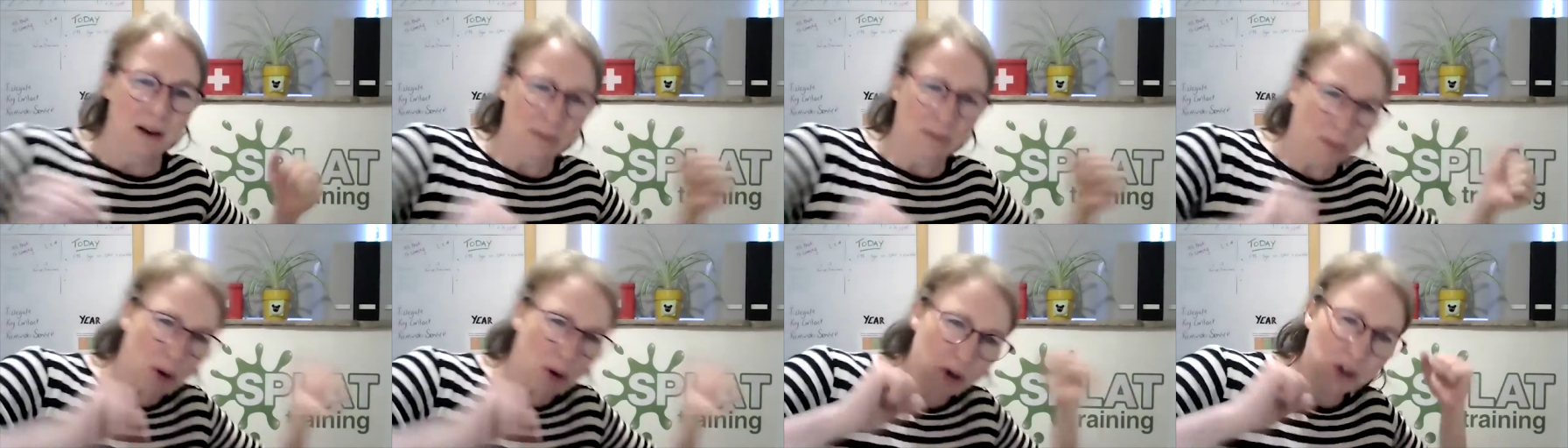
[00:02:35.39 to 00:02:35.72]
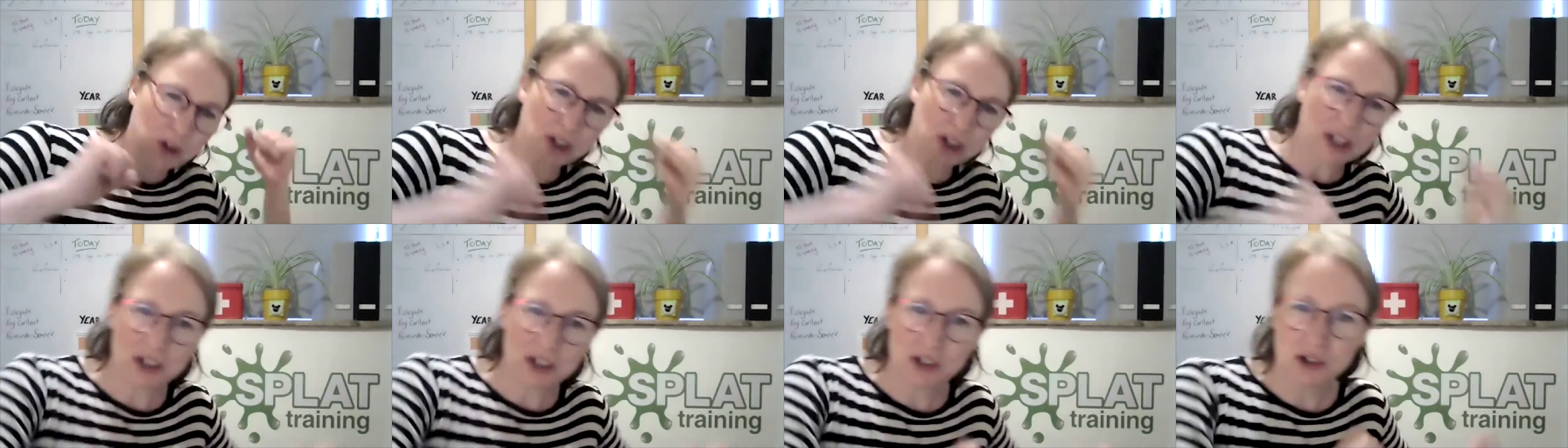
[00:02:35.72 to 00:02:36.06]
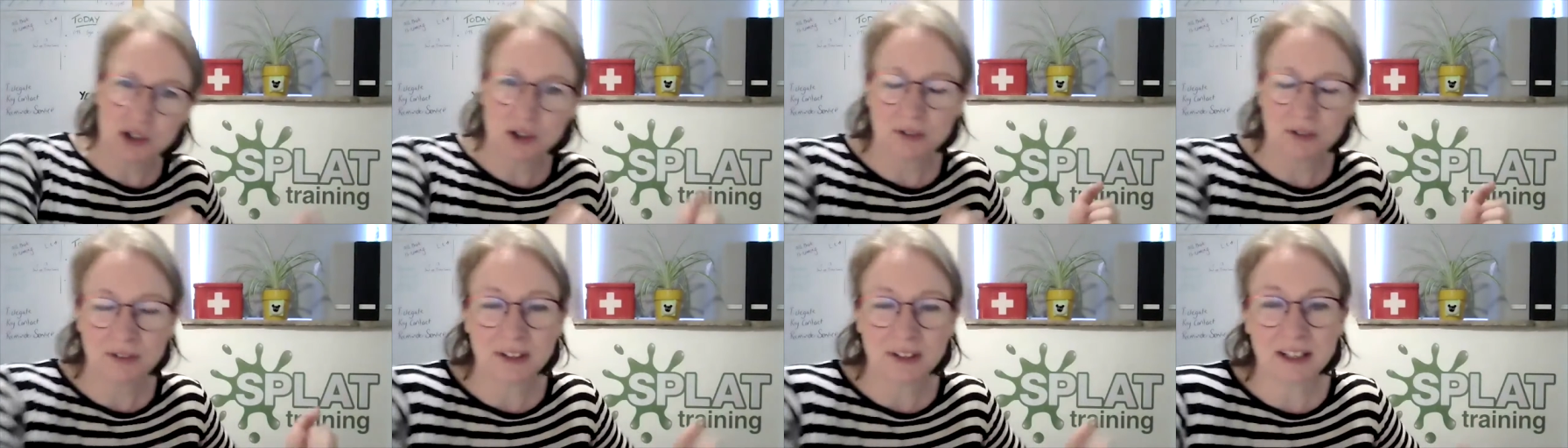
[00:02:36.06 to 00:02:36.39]
pushing and
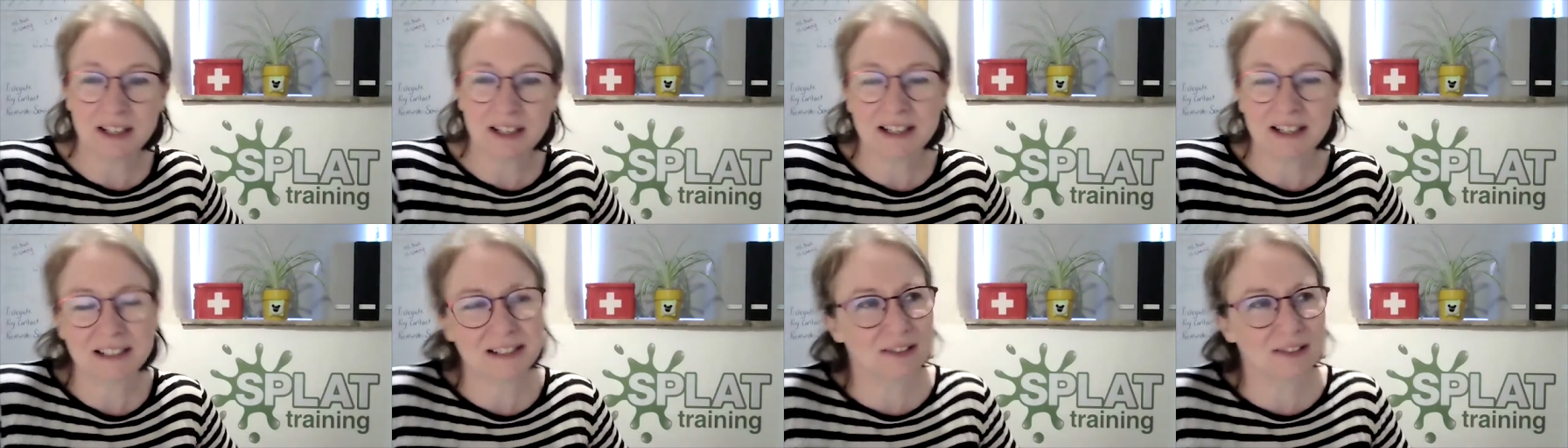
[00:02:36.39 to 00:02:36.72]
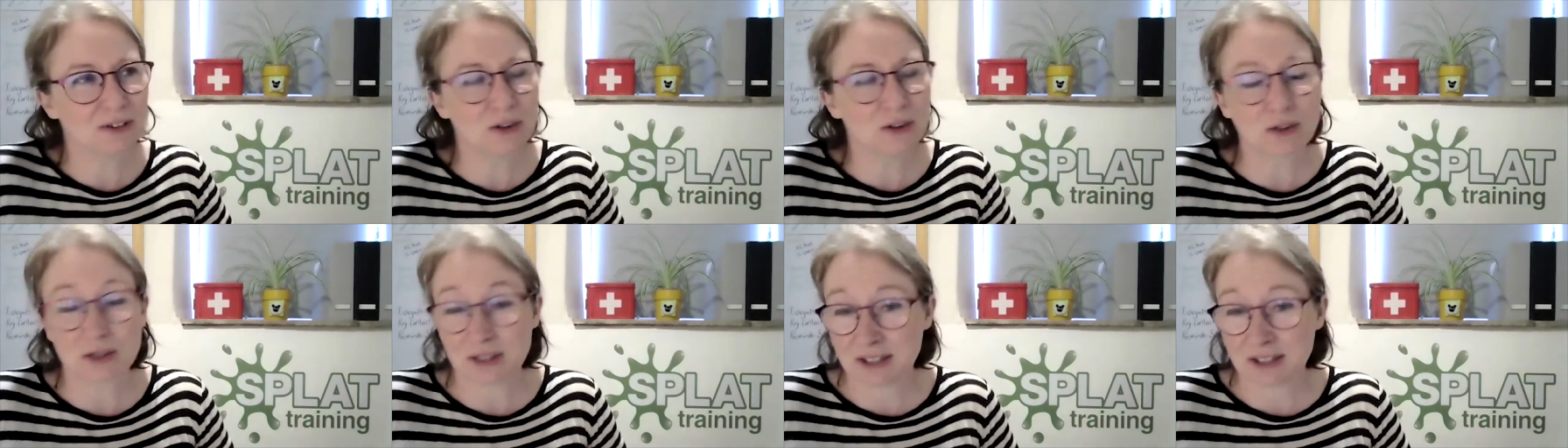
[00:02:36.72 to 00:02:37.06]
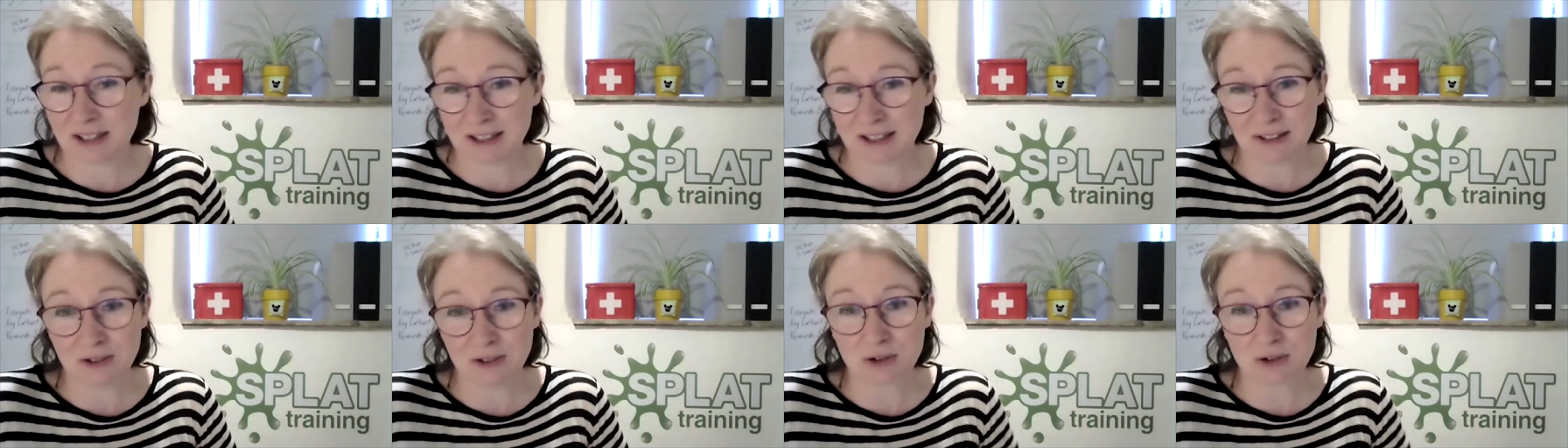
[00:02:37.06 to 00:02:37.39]
shoving, and it looks
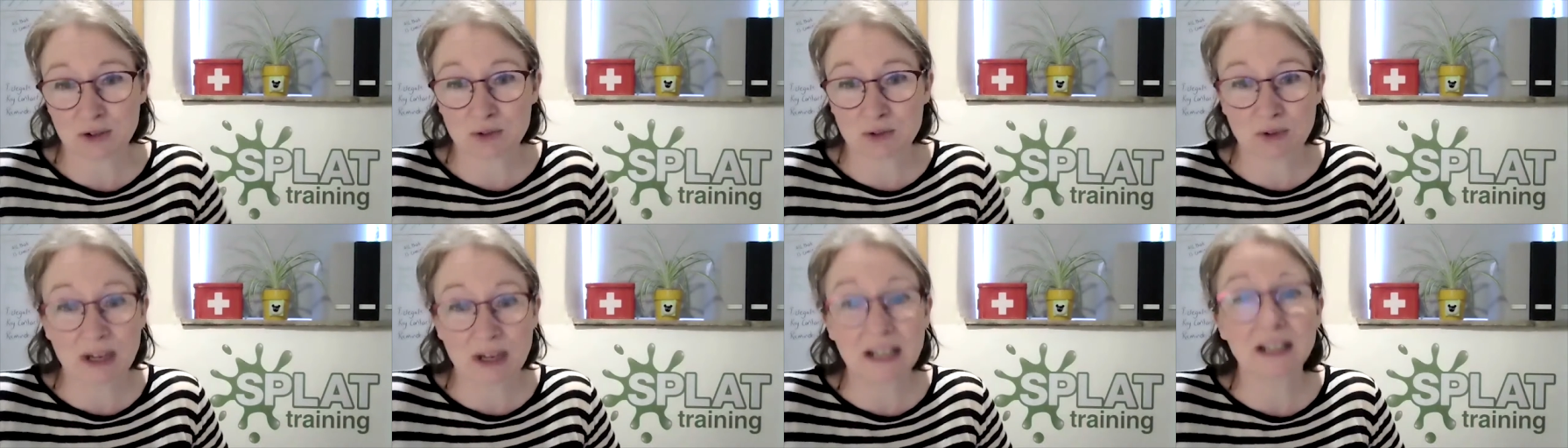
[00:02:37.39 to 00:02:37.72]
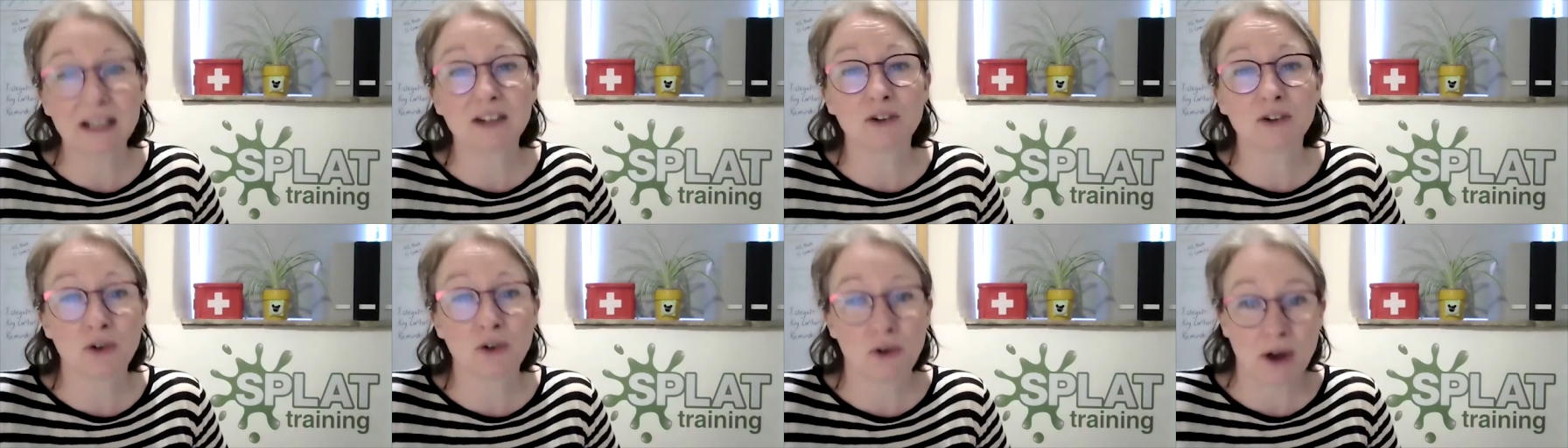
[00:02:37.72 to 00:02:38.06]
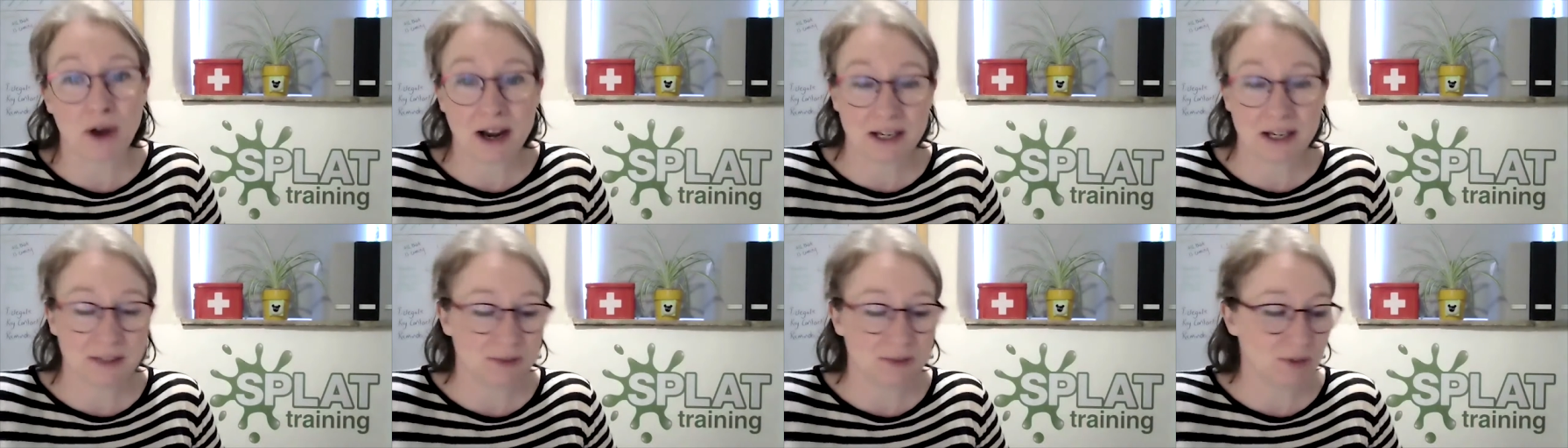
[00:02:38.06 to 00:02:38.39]
really
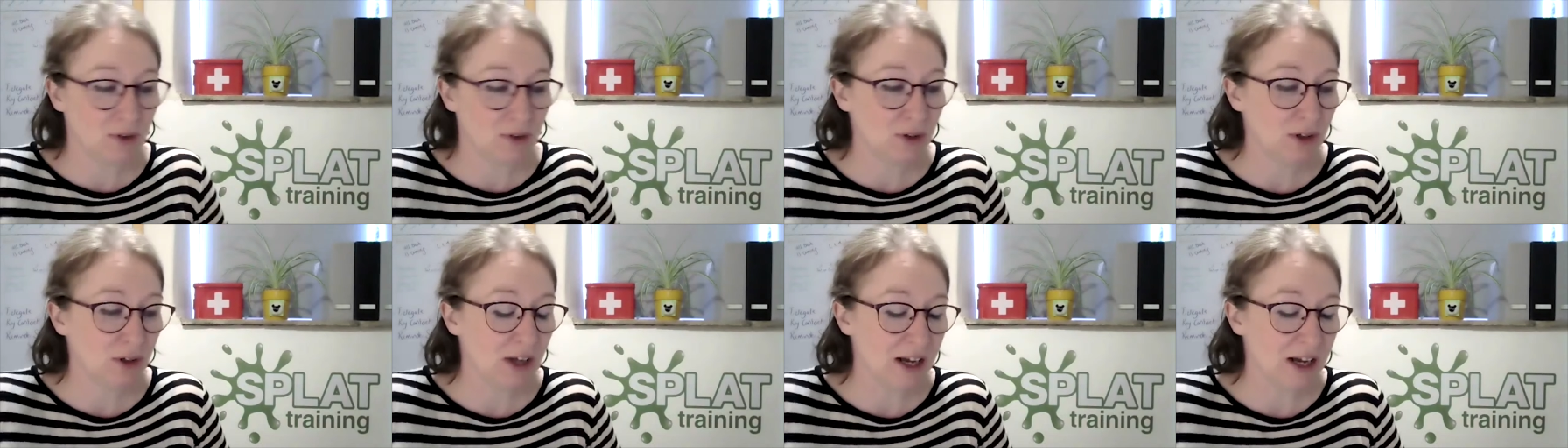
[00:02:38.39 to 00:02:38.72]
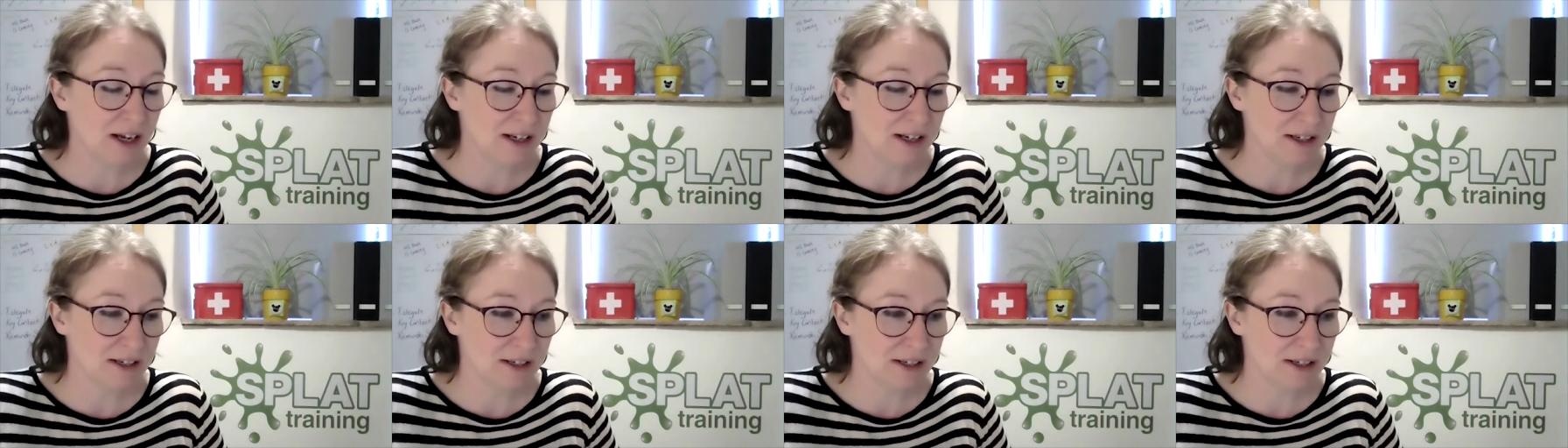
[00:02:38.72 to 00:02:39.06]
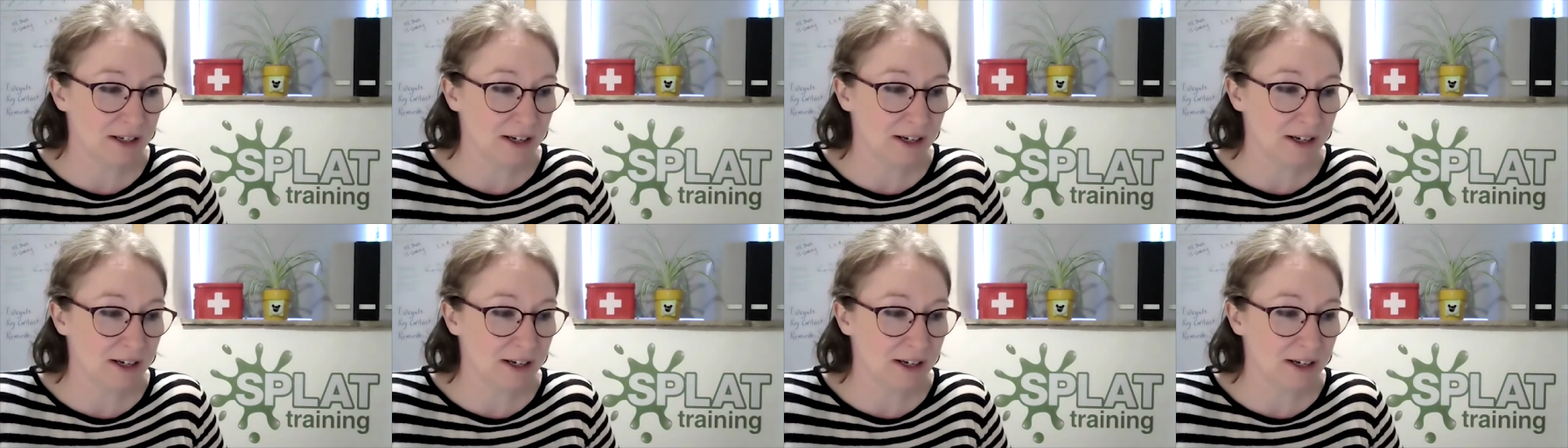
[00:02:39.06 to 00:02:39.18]
ungraceful and